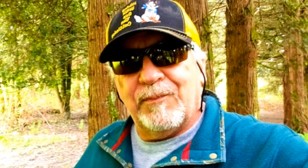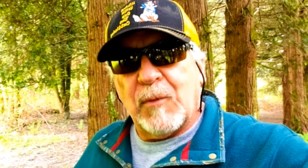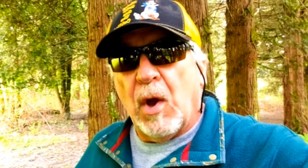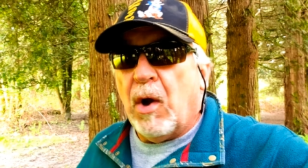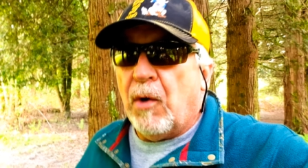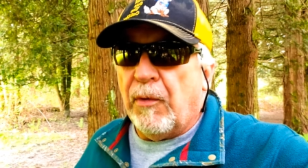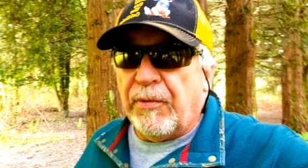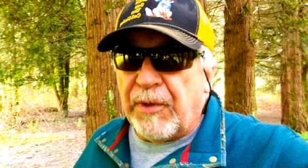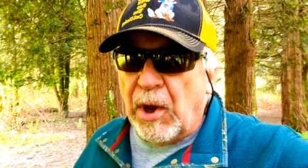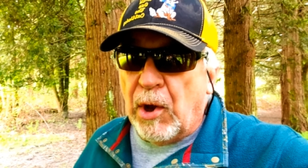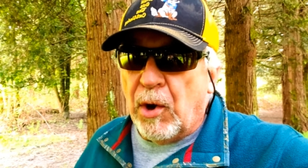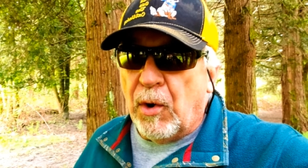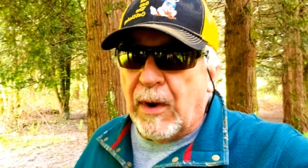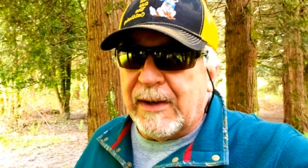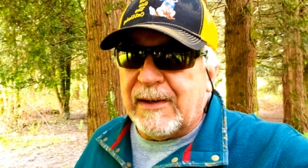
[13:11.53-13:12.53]

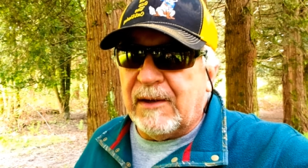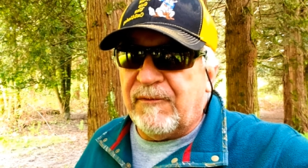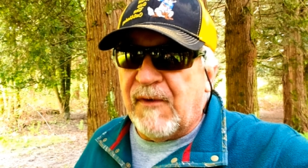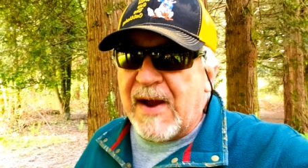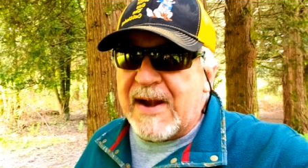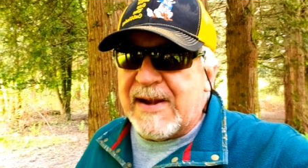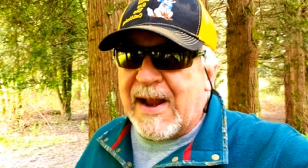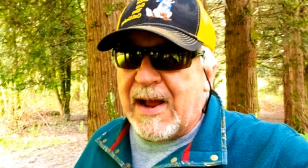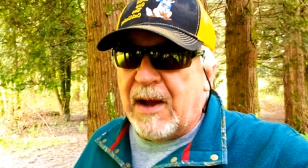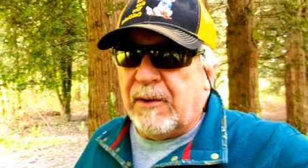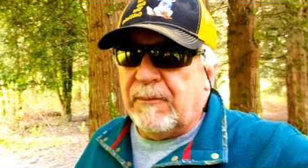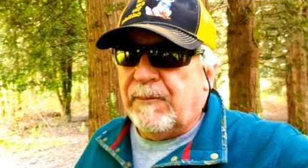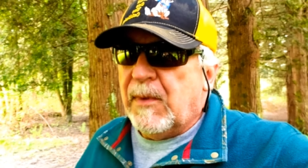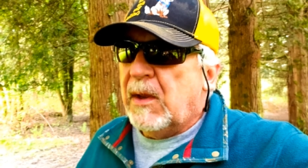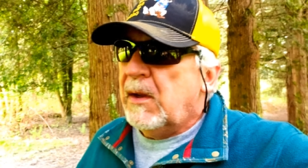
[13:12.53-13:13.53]
Although I did find out
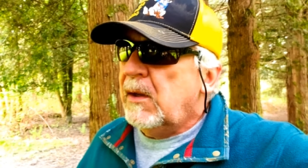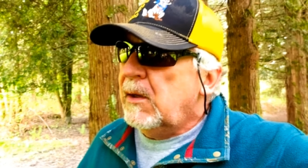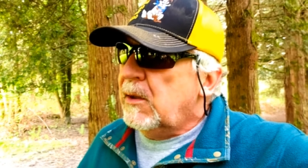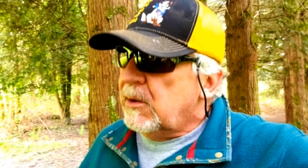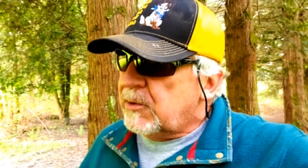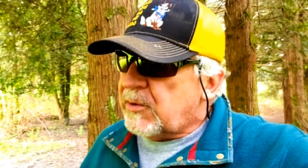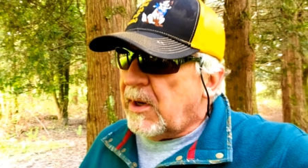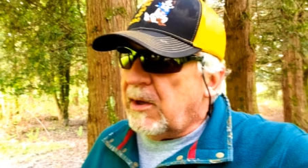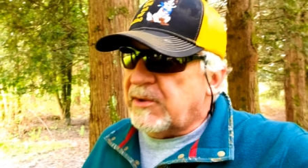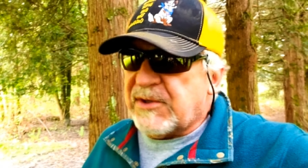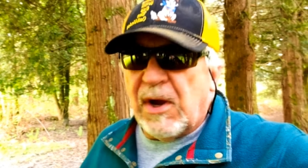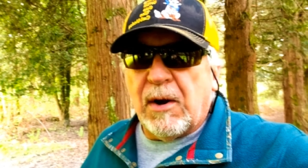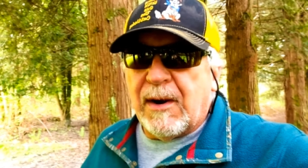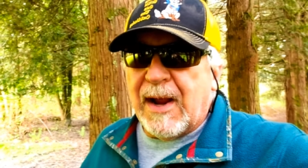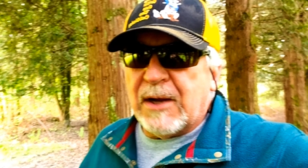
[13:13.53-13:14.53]
trails
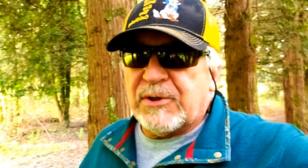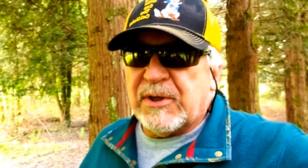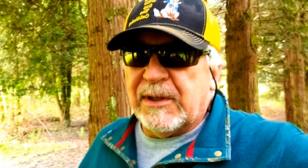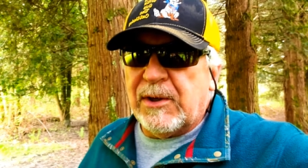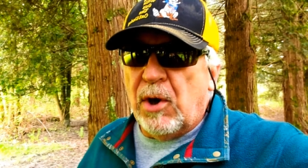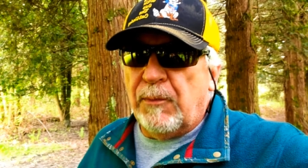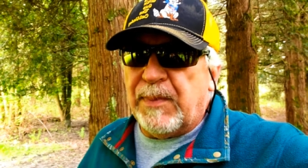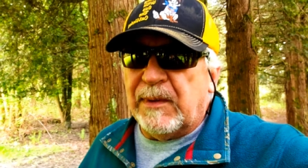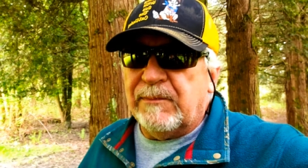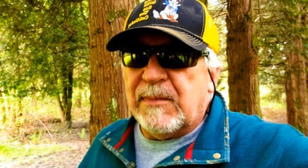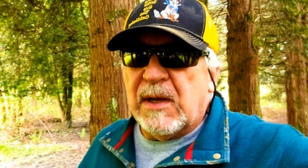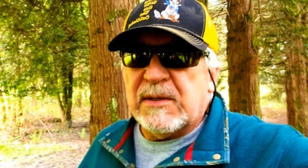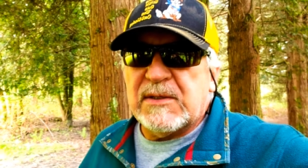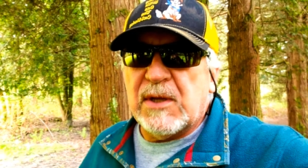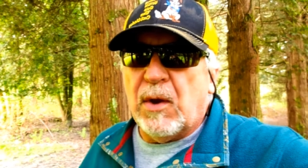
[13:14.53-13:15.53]
are actually open,
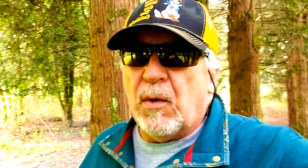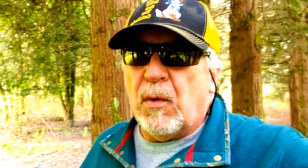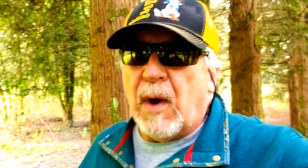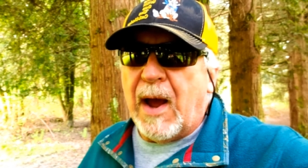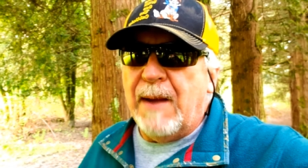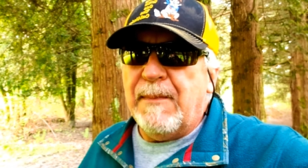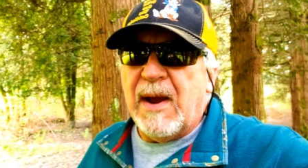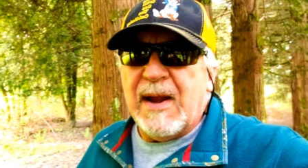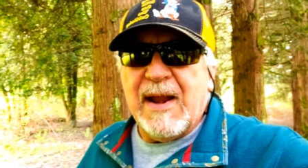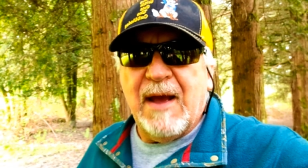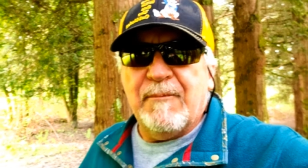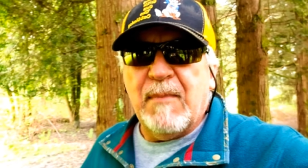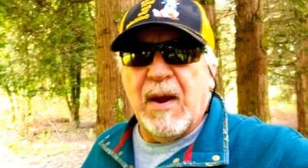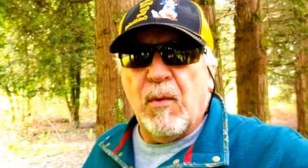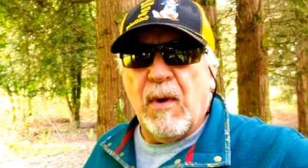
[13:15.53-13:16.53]
so I might have
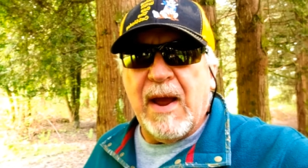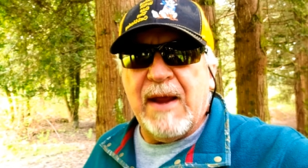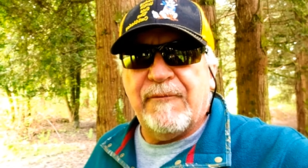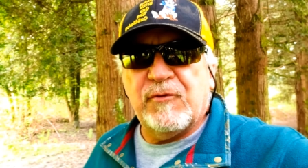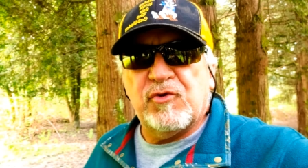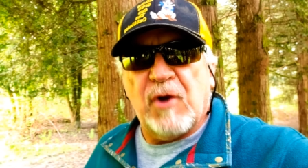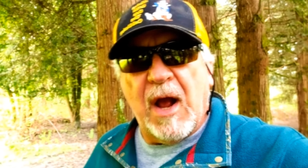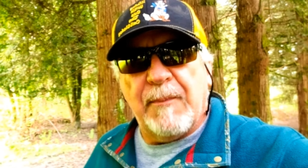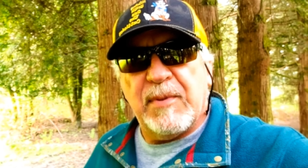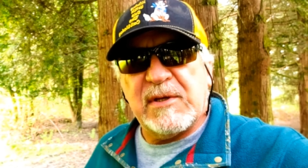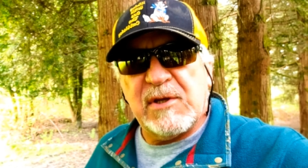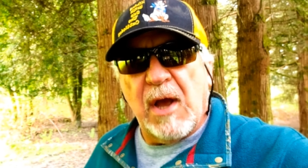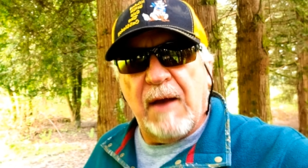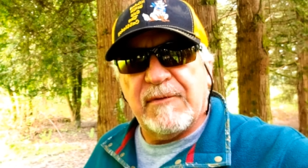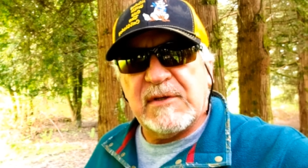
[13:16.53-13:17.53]
my wife drop us
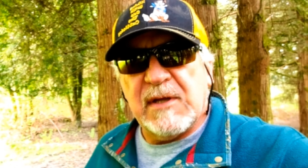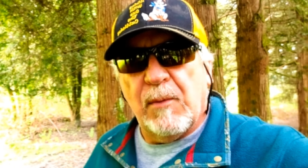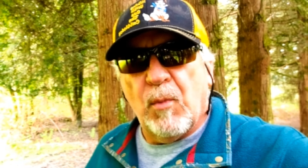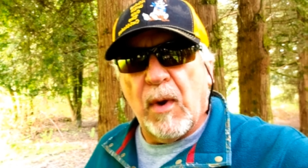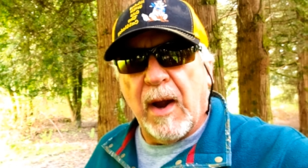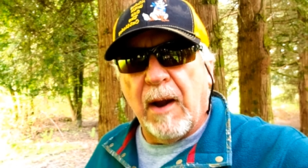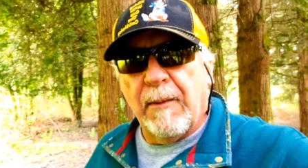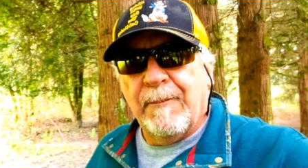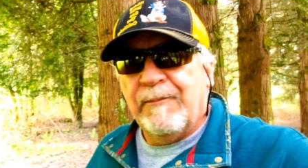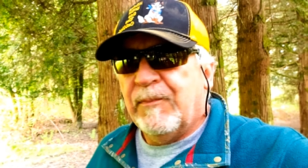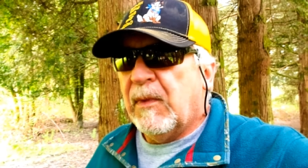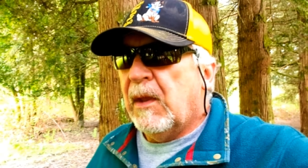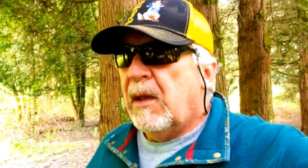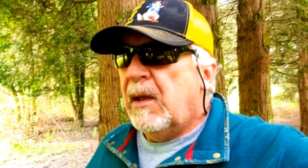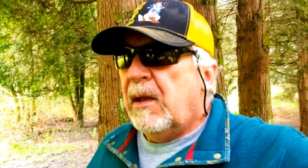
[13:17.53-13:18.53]
off somewhere
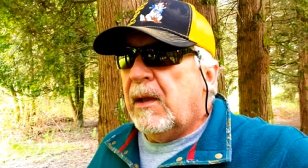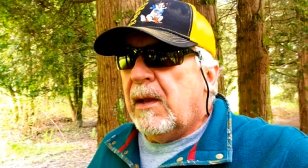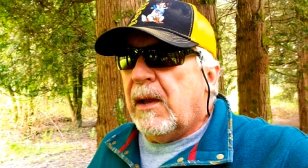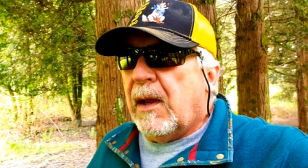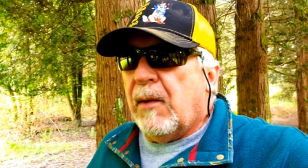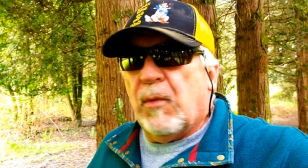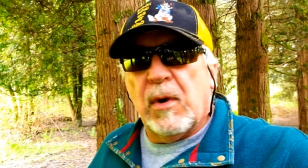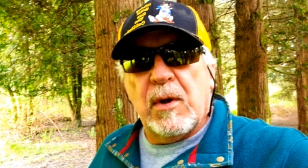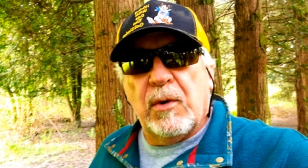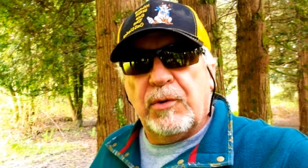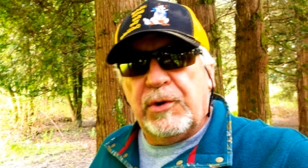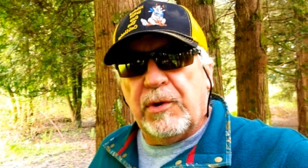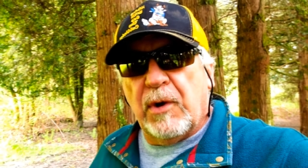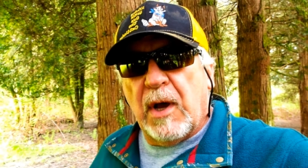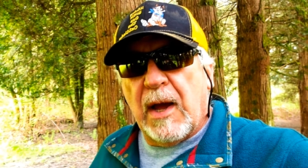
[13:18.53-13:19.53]
and we'll go
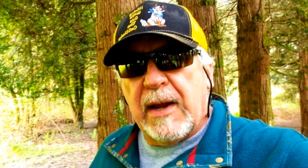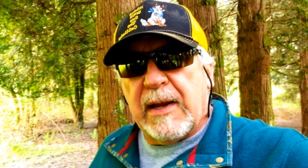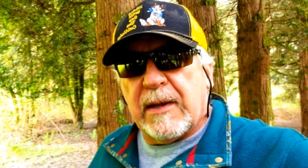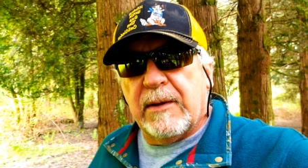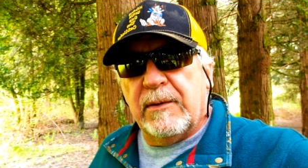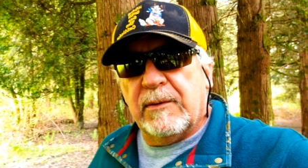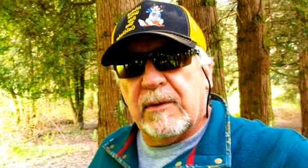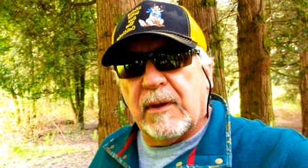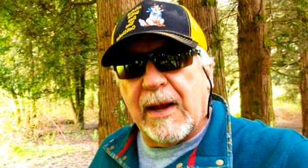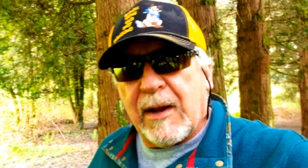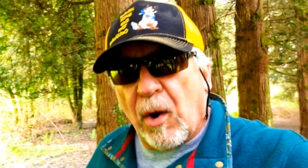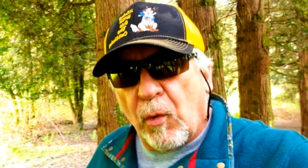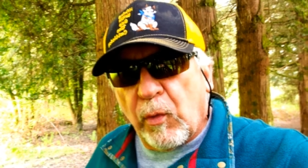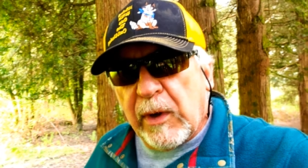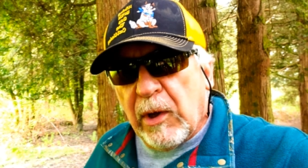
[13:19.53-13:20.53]
do a hike, like
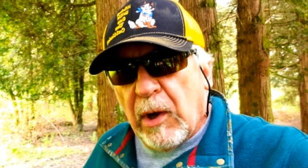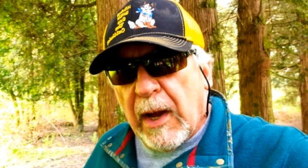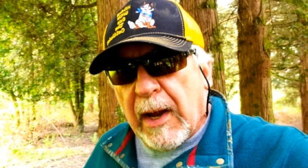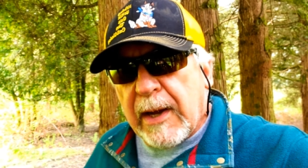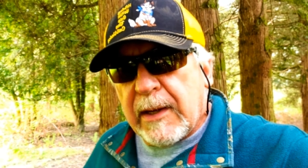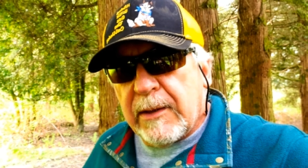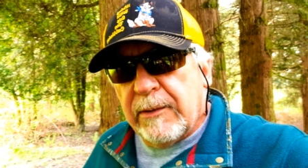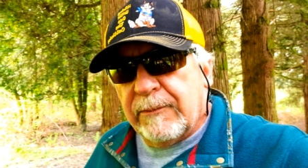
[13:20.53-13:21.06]
a real hike.